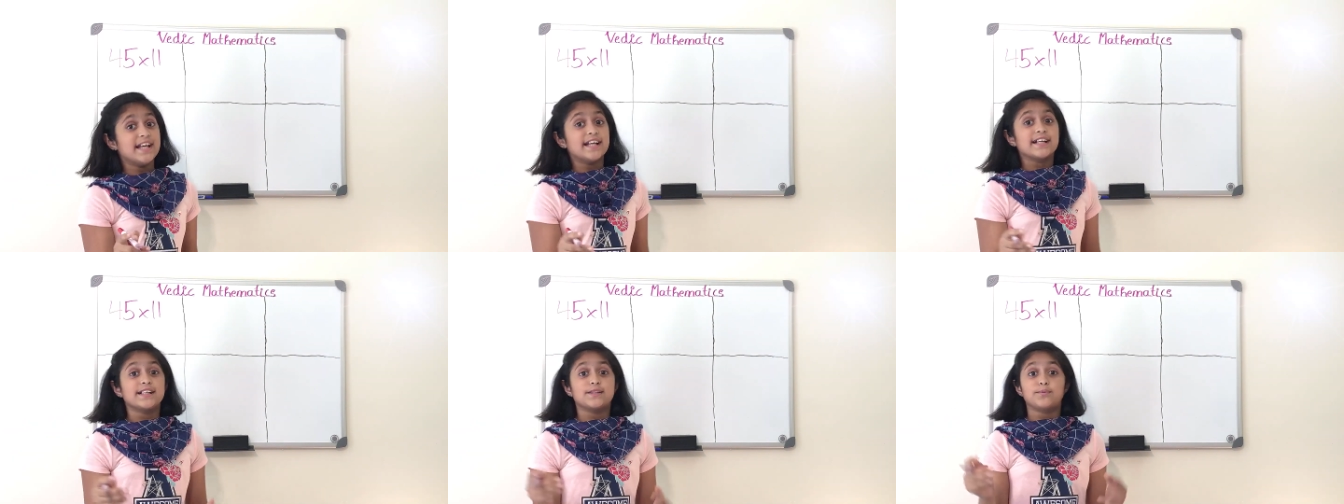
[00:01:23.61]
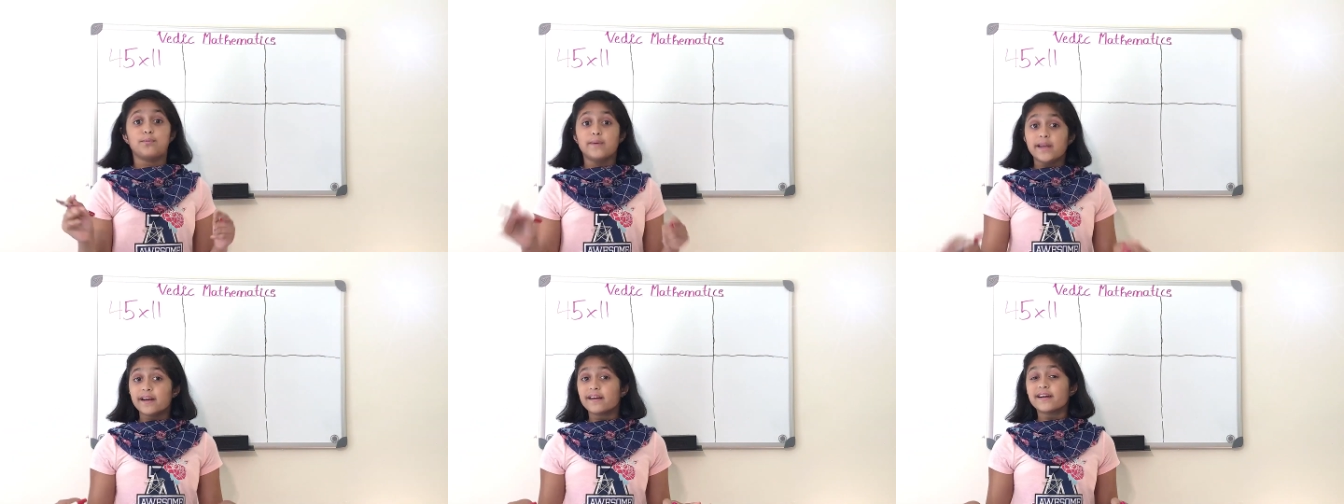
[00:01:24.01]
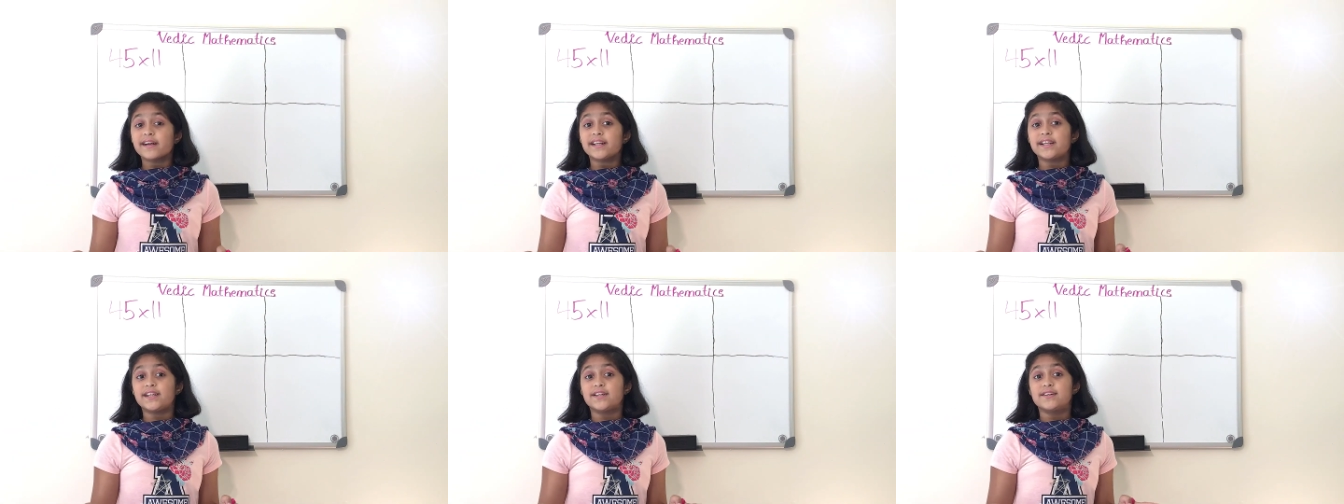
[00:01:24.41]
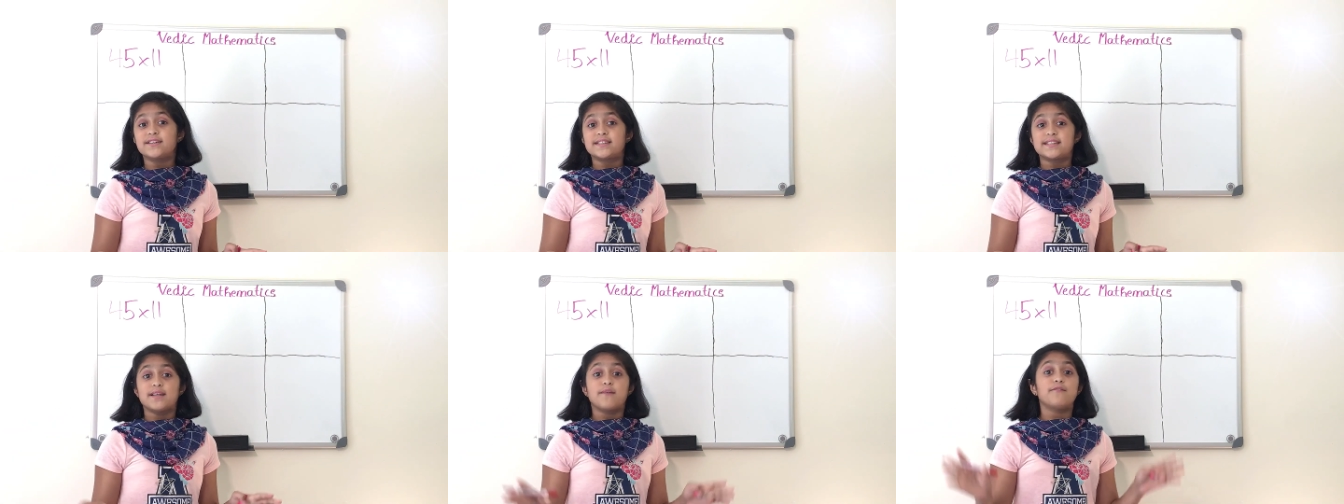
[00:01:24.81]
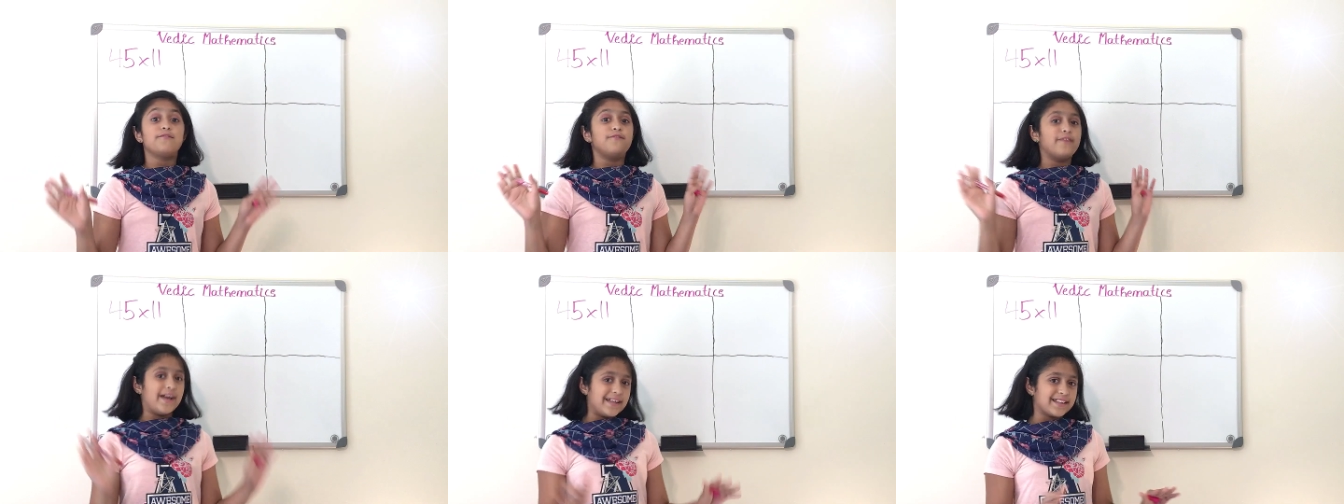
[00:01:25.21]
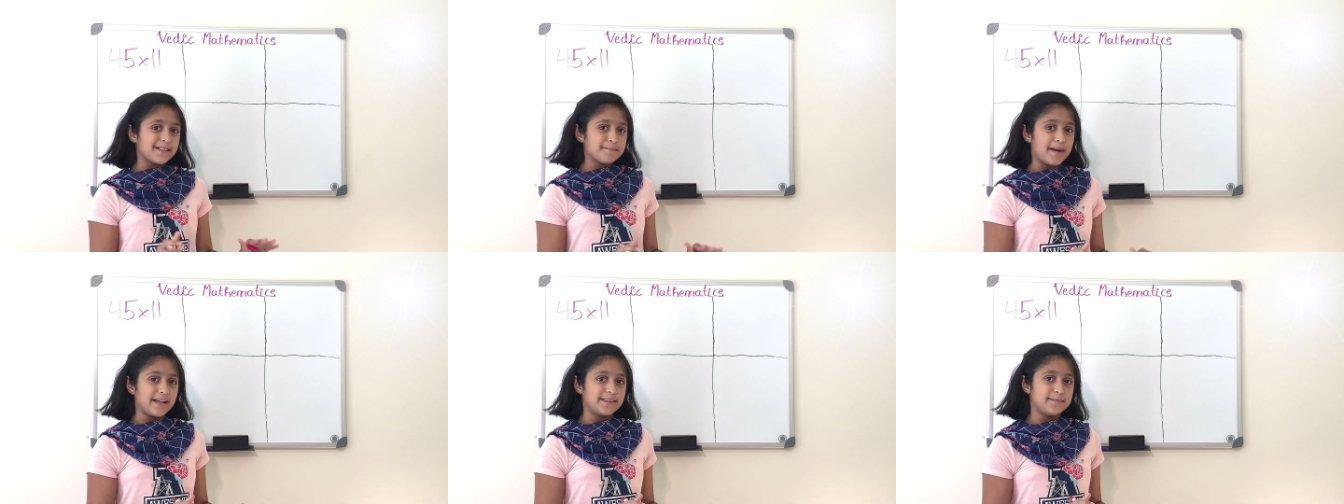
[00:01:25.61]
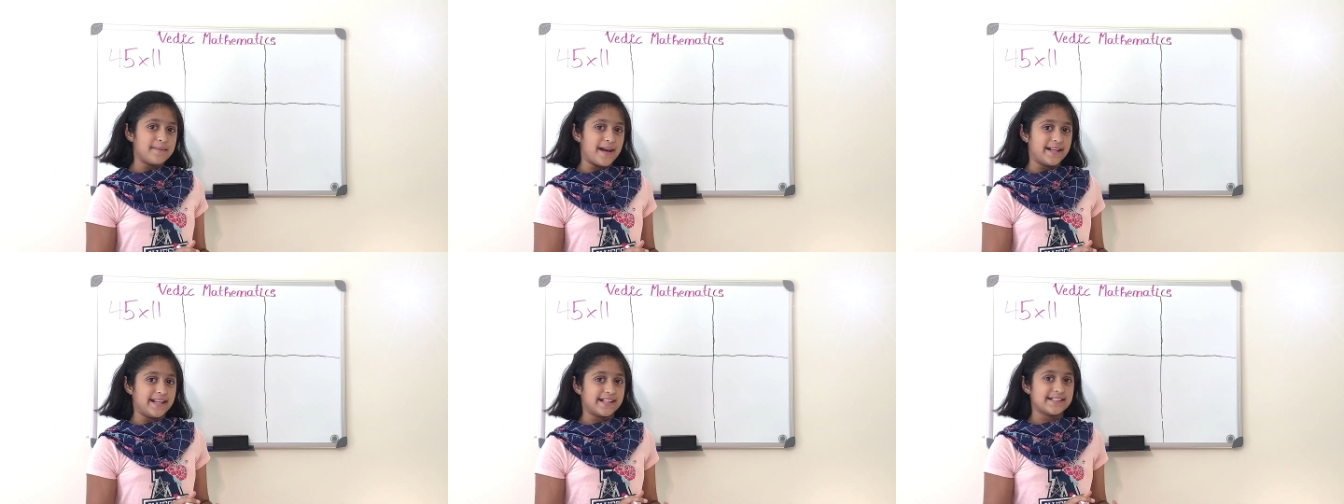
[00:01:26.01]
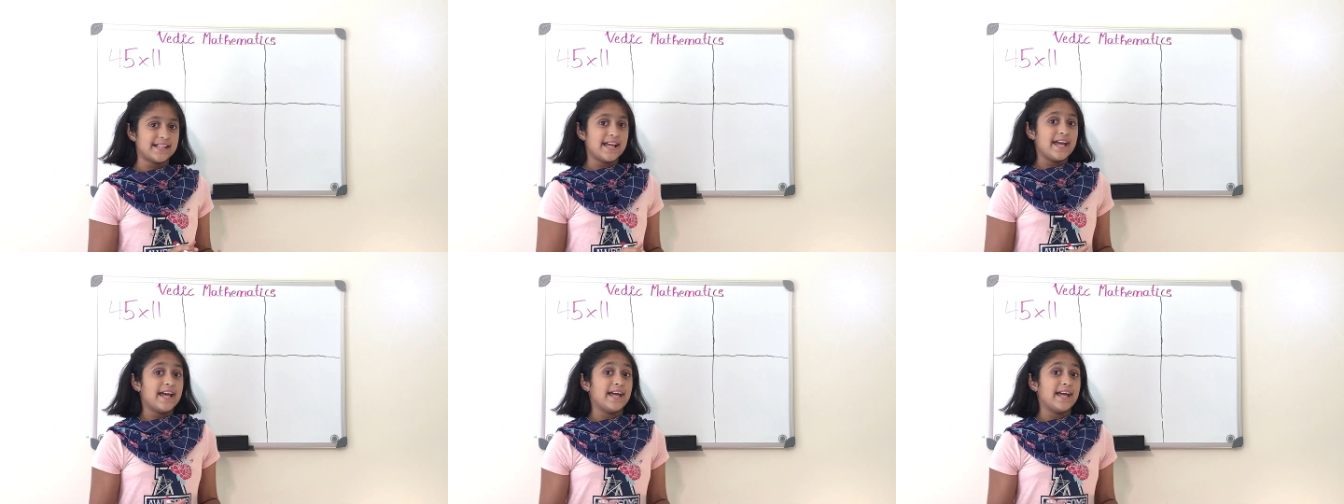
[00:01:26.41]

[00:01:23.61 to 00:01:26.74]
because we are going to use Vedic mathematics,